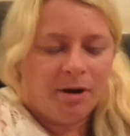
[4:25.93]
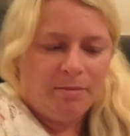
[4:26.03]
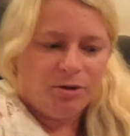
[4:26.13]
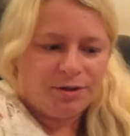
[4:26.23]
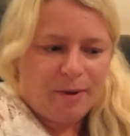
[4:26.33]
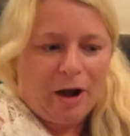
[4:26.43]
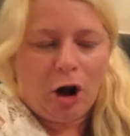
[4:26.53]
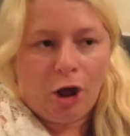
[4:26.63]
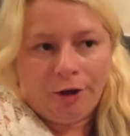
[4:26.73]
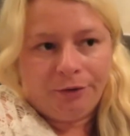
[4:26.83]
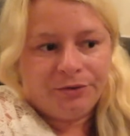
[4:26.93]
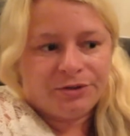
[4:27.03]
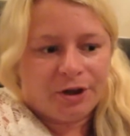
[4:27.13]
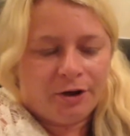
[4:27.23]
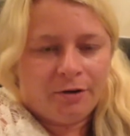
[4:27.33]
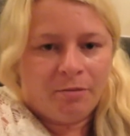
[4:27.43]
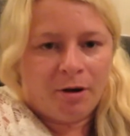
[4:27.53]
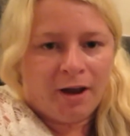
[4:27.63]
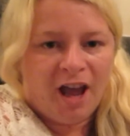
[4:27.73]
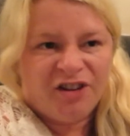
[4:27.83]
my mood's been low, so
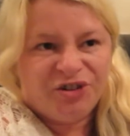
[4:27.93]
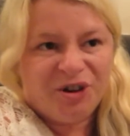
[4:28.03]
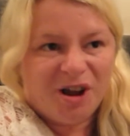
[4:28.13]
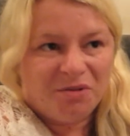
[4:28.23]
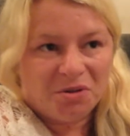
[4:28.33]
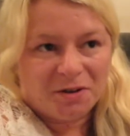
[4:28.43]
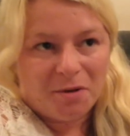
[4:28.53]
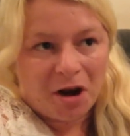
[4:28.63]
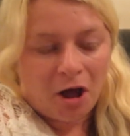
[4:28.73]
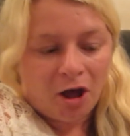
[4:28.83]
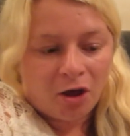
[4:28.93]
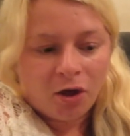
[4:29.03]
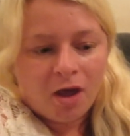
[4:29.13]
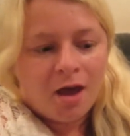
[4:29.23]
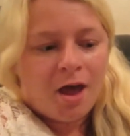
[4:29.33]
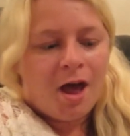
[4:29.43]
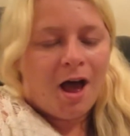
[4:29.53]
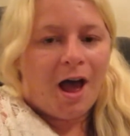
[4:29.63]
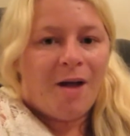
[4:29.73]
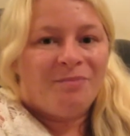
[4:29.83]
my energy levels have been low.
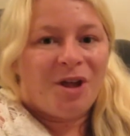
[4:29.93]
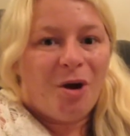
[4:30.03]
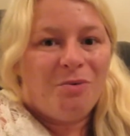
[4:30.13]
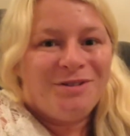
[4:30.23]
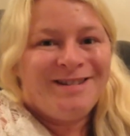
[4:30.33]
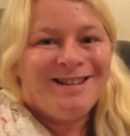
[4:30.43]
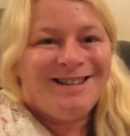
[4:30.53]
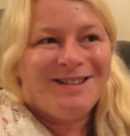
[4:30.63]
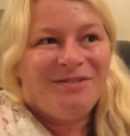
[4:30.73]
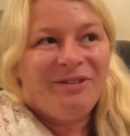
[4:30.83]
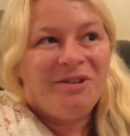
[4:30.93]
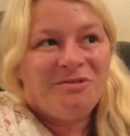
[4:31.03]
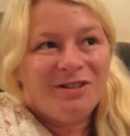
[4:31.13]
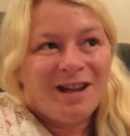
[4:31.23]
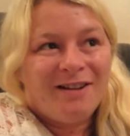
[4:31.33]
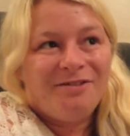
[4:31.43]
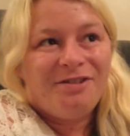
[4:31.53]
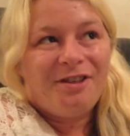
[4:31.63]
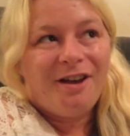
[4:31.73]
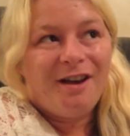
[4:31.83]
I wanted to film
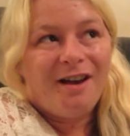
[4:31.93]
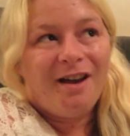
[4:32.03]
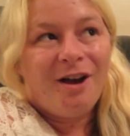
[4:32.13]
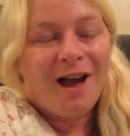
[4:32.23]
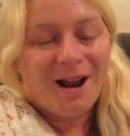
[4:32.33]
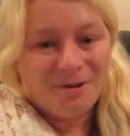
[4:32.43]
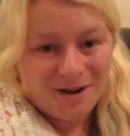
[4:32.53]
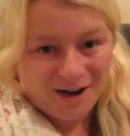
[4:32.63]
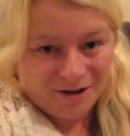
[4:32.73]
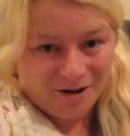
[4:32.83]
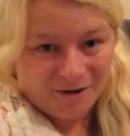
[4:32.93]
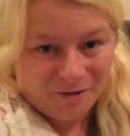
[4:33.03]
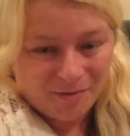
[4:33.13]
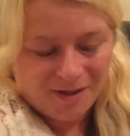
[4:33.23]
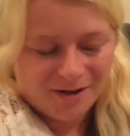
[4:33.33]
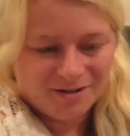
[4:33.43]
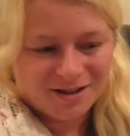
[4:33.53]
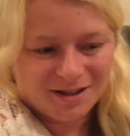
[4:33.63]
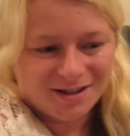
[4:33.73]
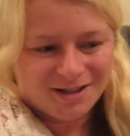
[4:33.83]
down the Halloween aisle, but there was
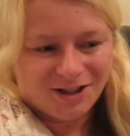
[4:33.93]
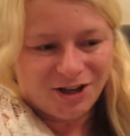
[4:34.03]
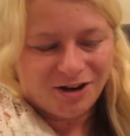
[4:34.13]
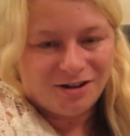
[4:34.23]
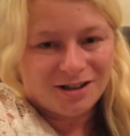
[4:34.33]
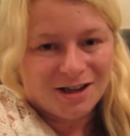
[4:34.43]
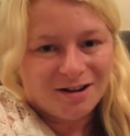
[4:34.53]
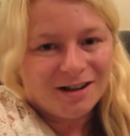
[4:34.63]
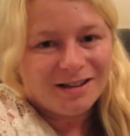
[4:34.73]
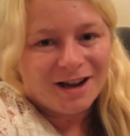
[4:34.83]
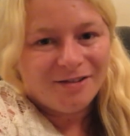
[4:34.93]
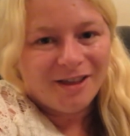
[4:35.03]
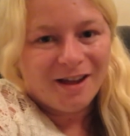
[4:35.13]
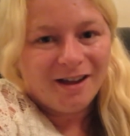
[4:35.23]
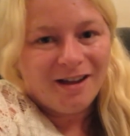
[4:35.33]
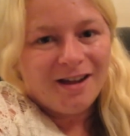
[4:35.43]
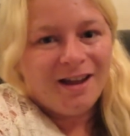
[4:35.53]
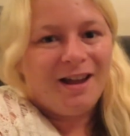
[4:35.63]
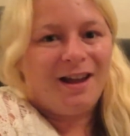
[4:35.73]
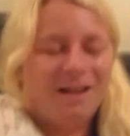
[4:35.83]
like the security guard down there,
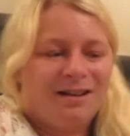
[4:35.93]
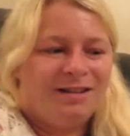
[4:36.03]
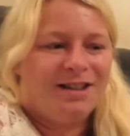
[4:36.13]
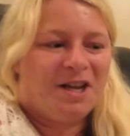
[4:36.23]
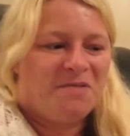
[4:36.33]
and